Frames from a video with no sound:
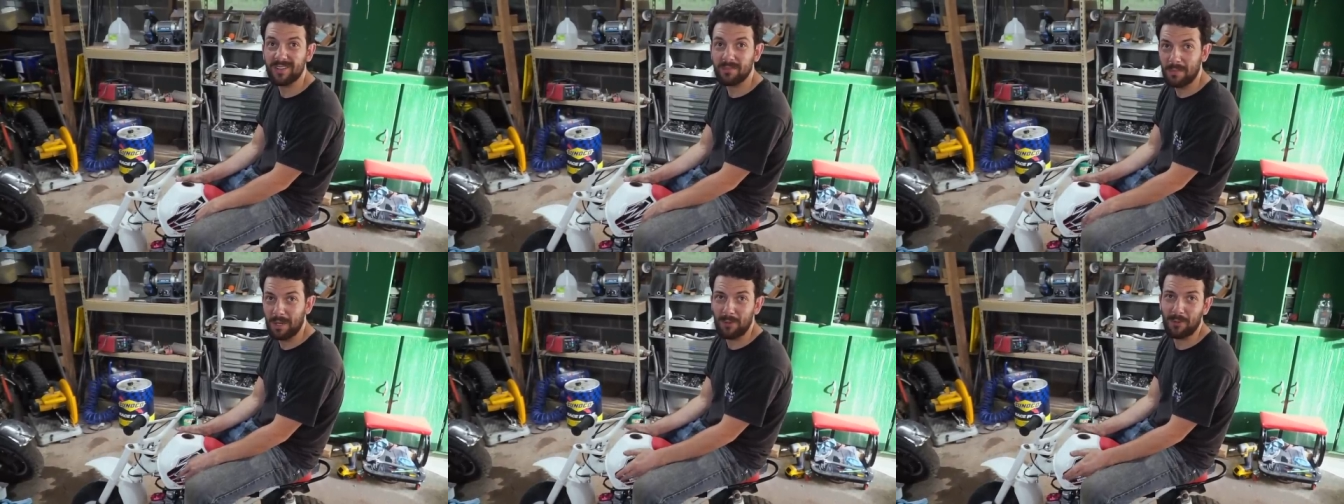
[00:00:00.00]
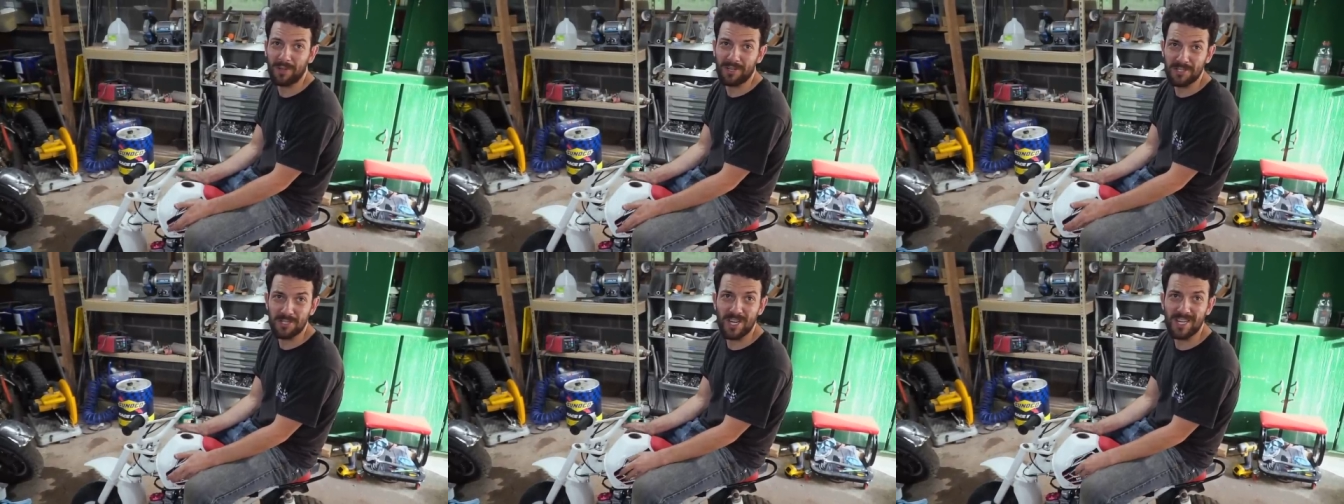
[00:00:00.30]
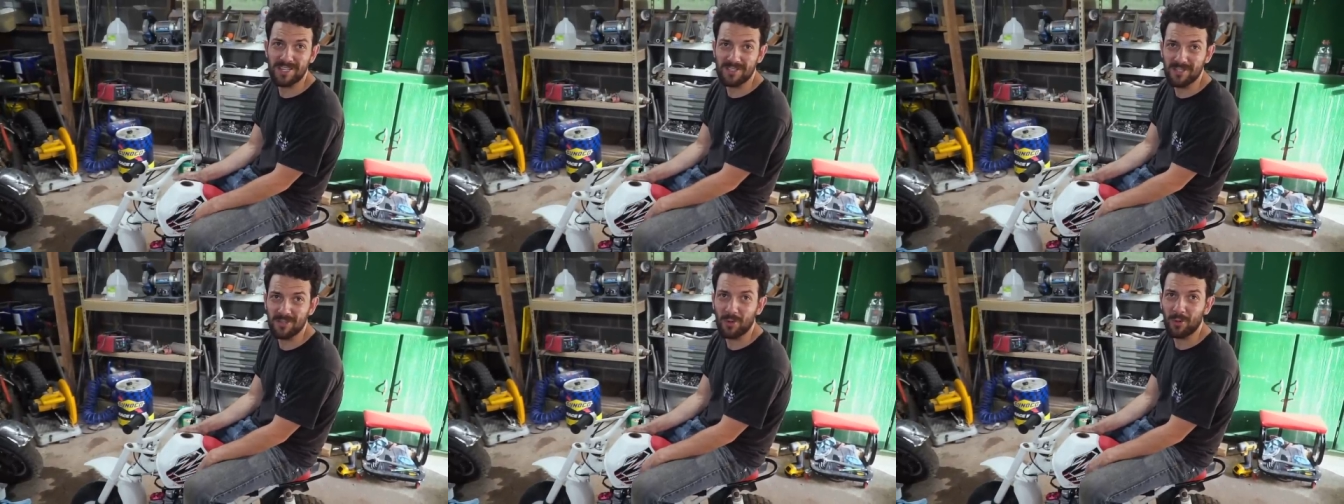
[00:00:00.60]
Might want to
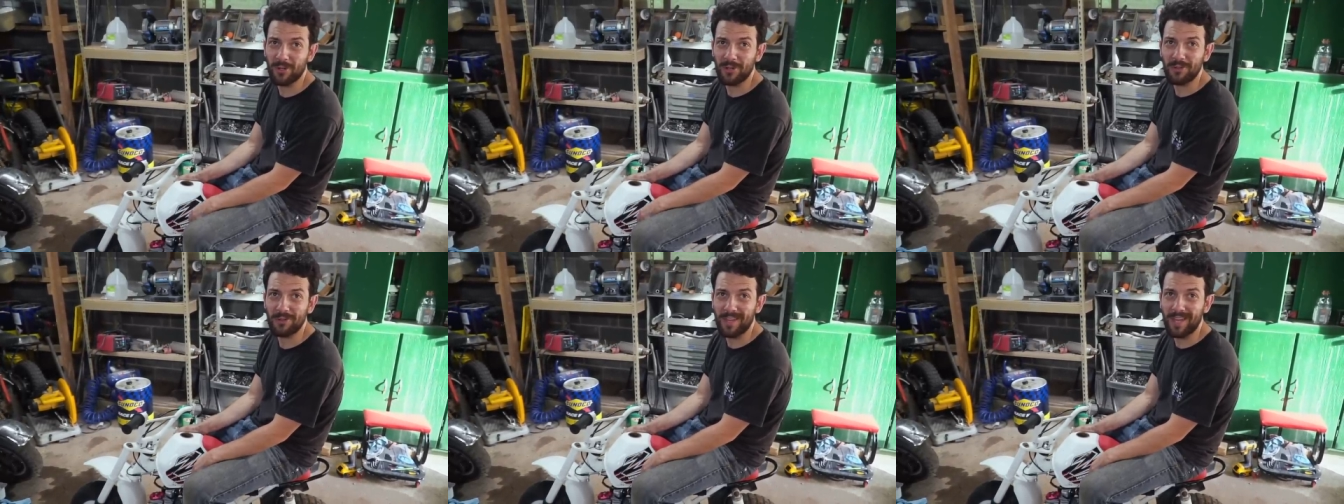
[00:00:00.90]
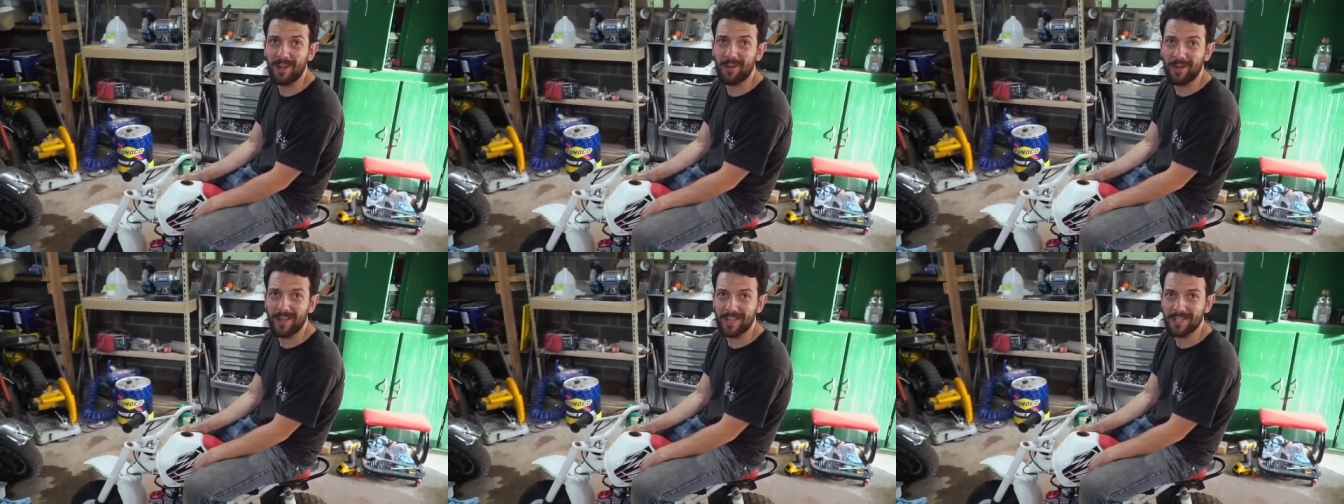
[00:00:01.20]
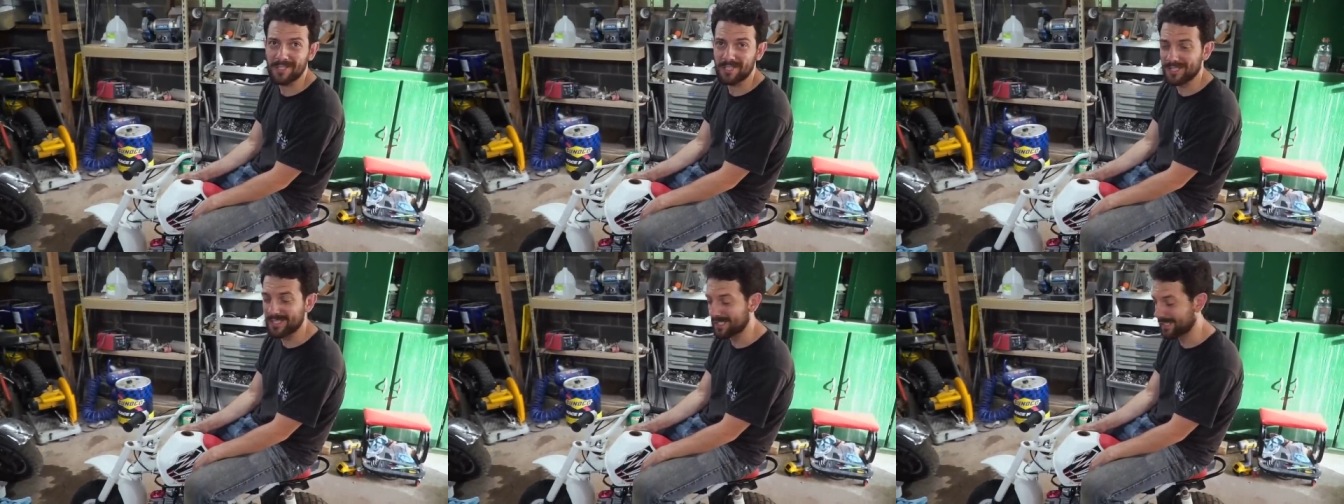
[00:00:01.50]
change the oil now,
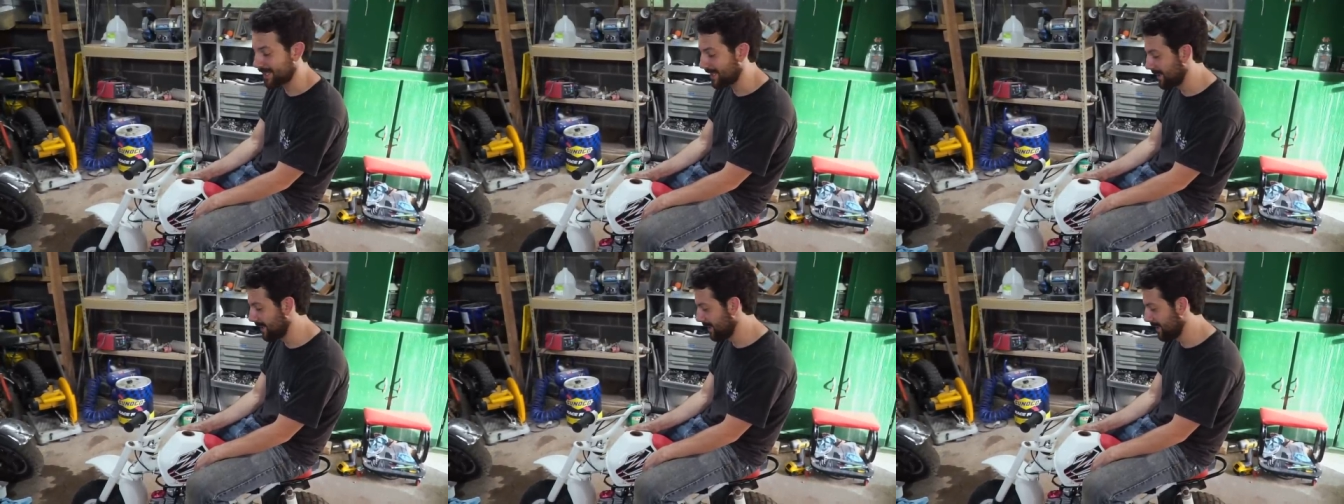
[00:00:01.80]
actually.